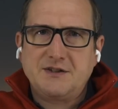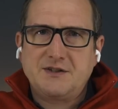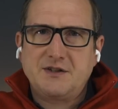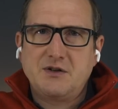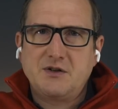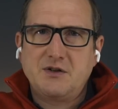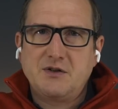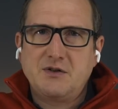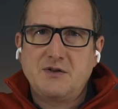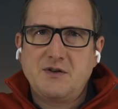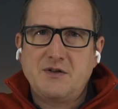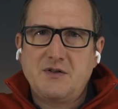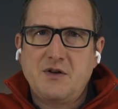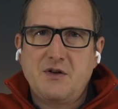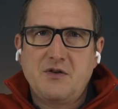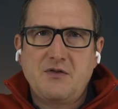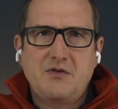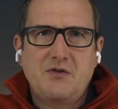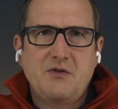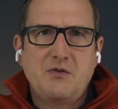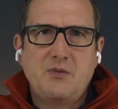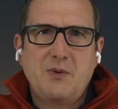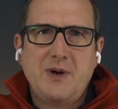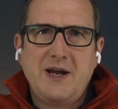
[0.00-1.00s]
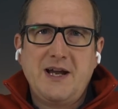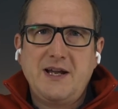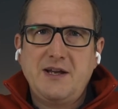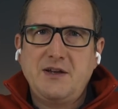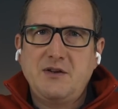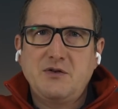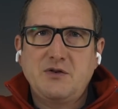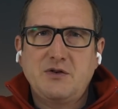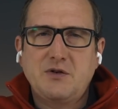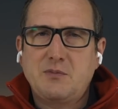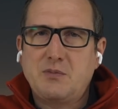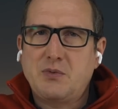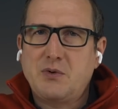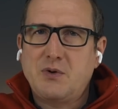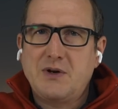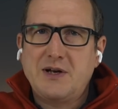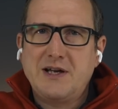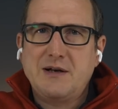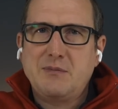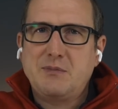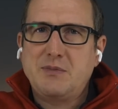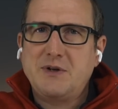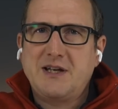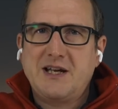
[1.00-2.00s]
So the the way you
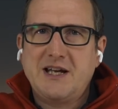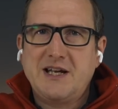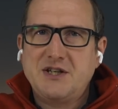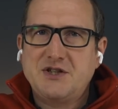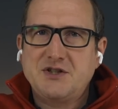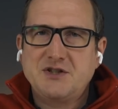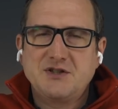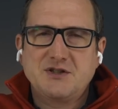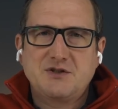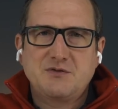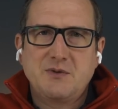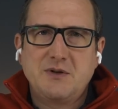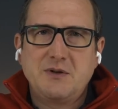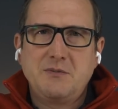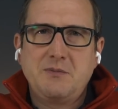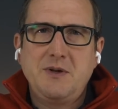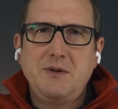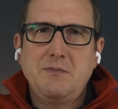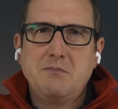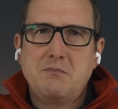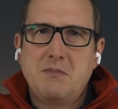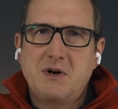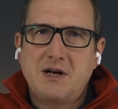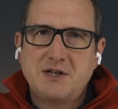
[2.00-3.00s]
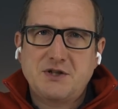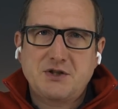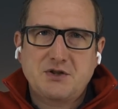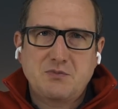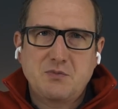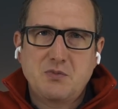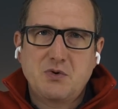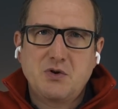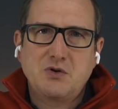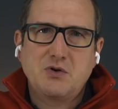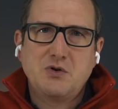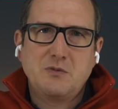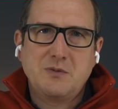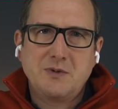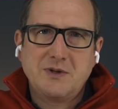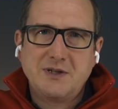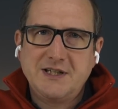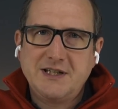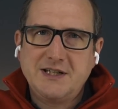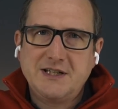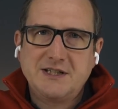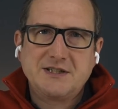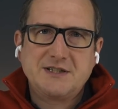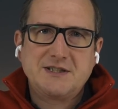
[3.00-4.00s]
deploy applications will be much more
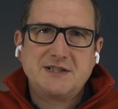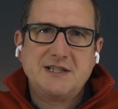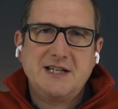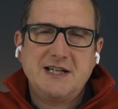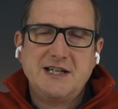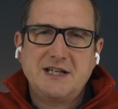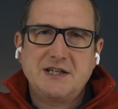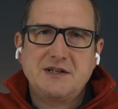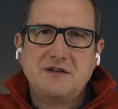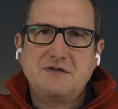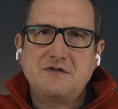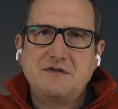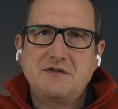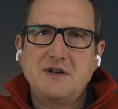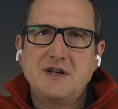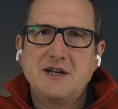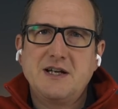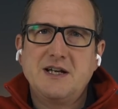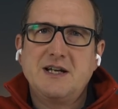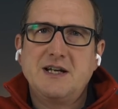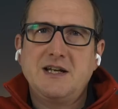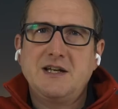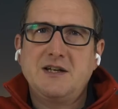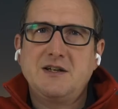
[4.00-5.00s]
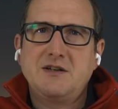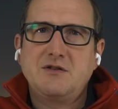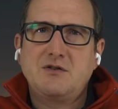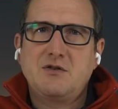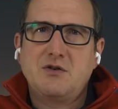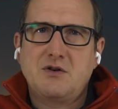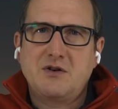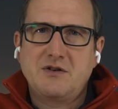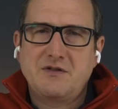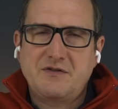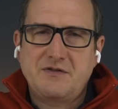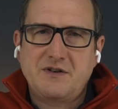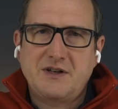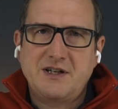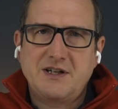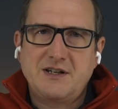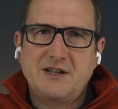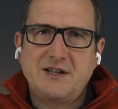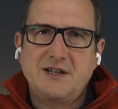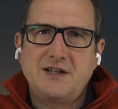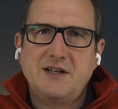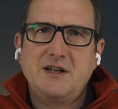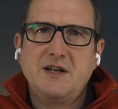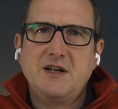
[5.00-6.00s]
Kubernetes native in Korifi
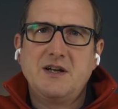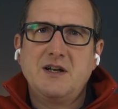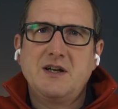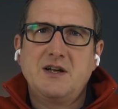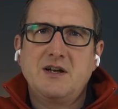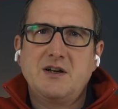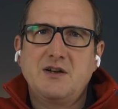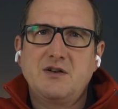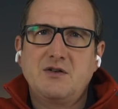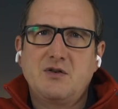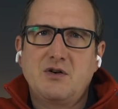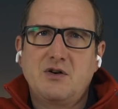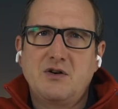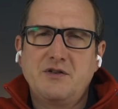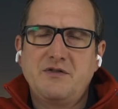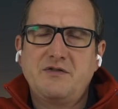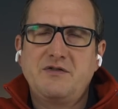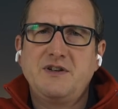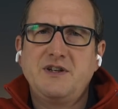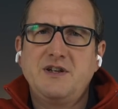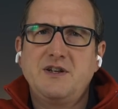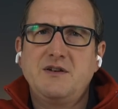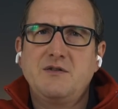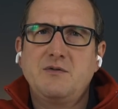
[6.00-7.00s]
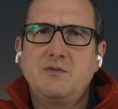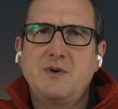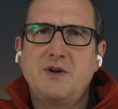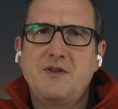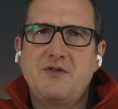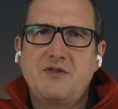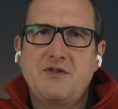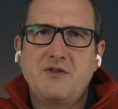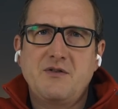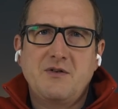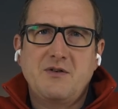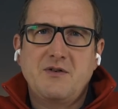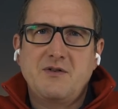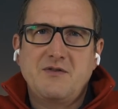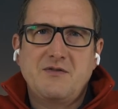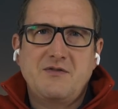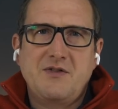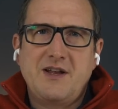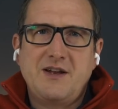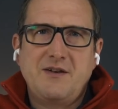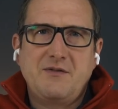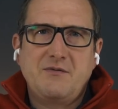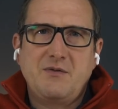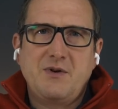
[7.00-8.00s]
than in Korifi with
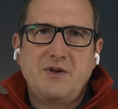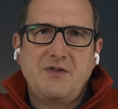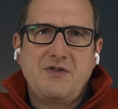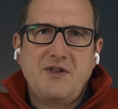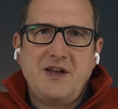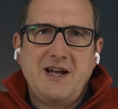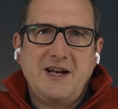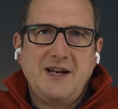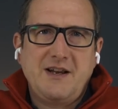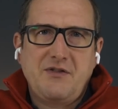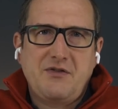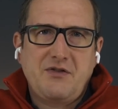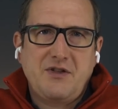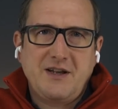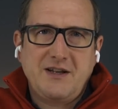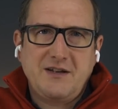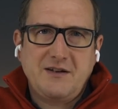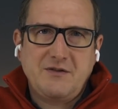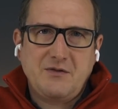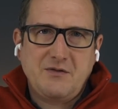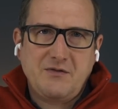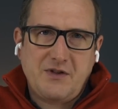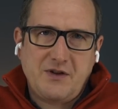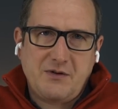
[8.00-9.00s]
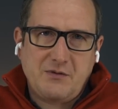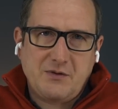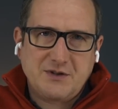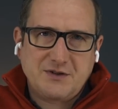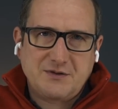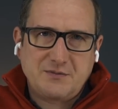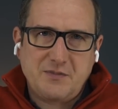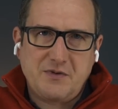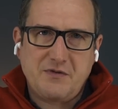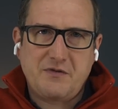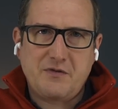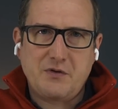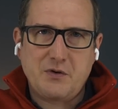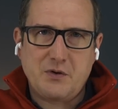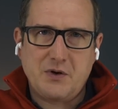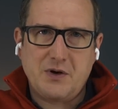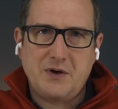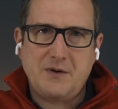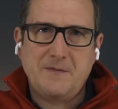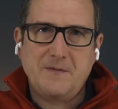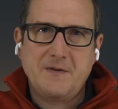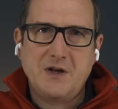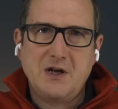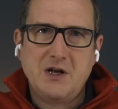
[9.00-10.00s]
than with anything that was
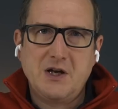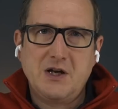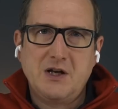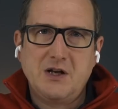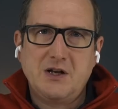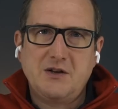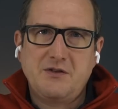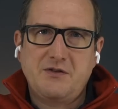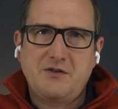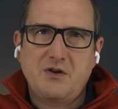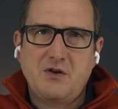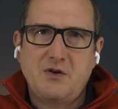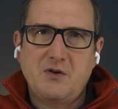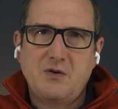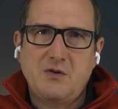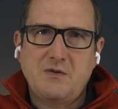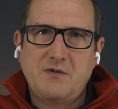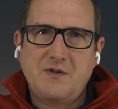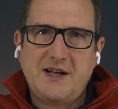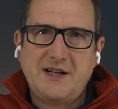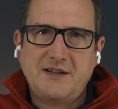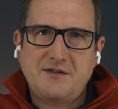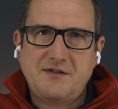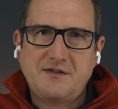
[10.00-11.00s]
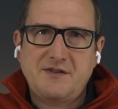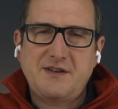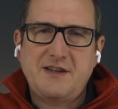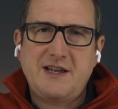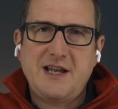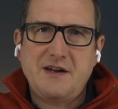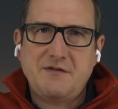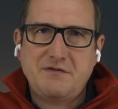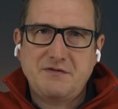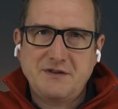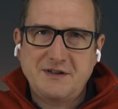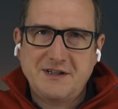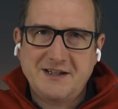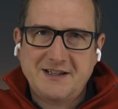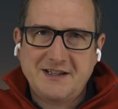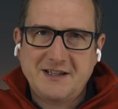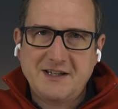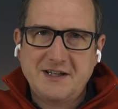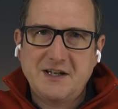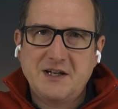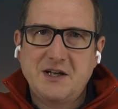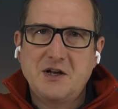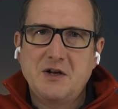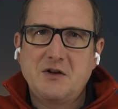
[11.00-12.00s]
before. So that's
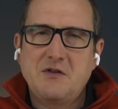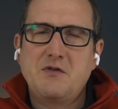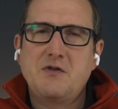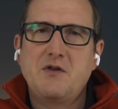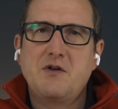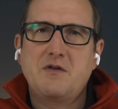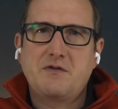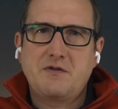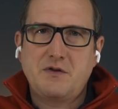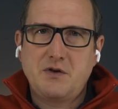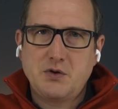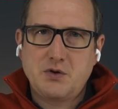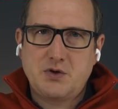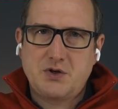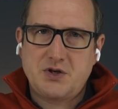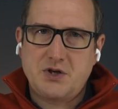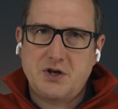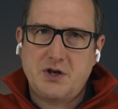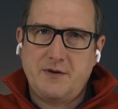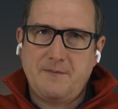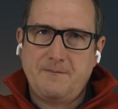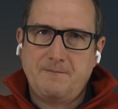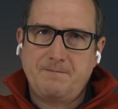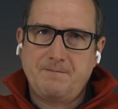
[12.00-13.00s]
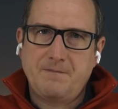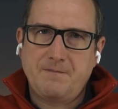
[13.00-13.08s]
definitely the future.